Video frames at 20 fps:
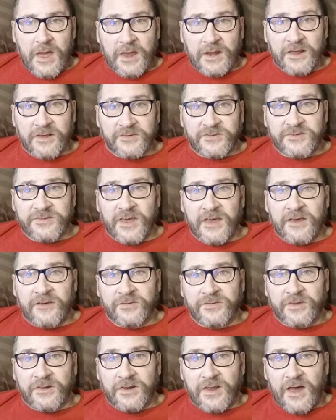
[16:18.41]
and it
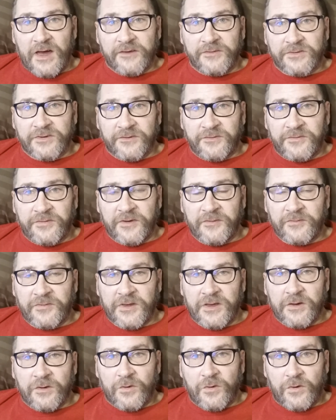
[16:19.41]
saves the lives of
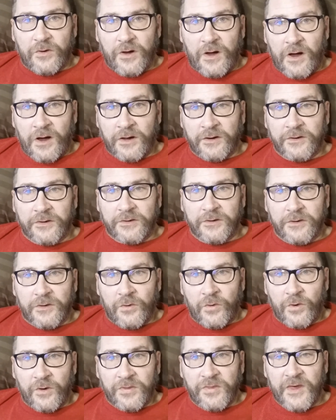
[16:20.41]
50, 100,
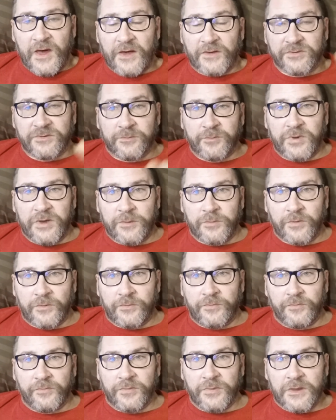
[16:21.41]
or 1,000
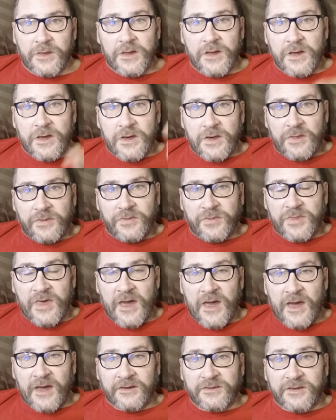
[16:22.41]
people,
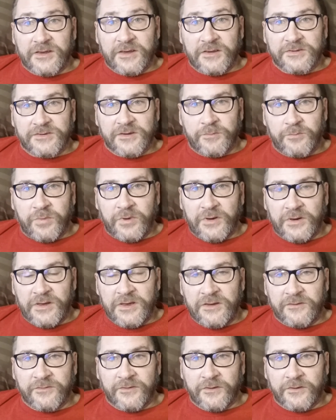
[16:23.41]
that is a
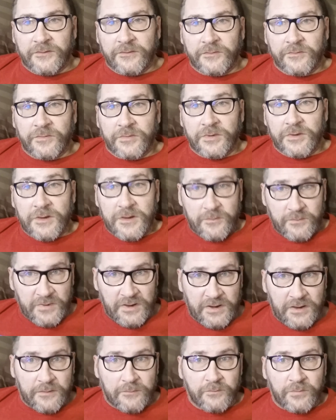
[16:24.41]
believer,
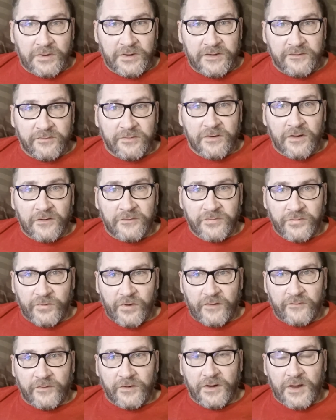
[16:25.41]
meaning believer of
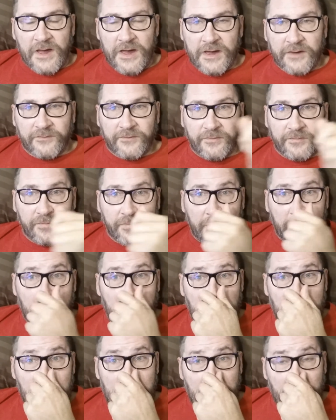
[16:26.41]
forever life.
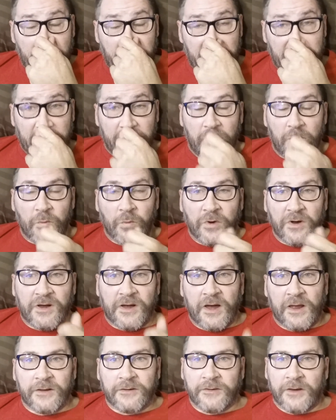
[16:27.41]
I mean,
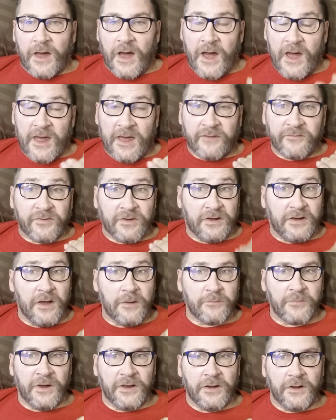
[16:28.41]
I have to
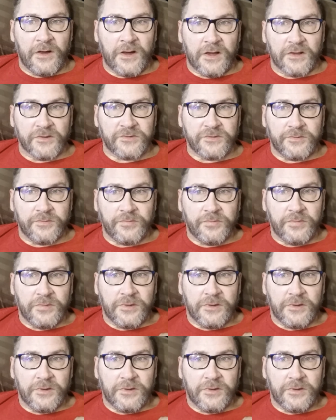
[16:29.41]
cut my loss.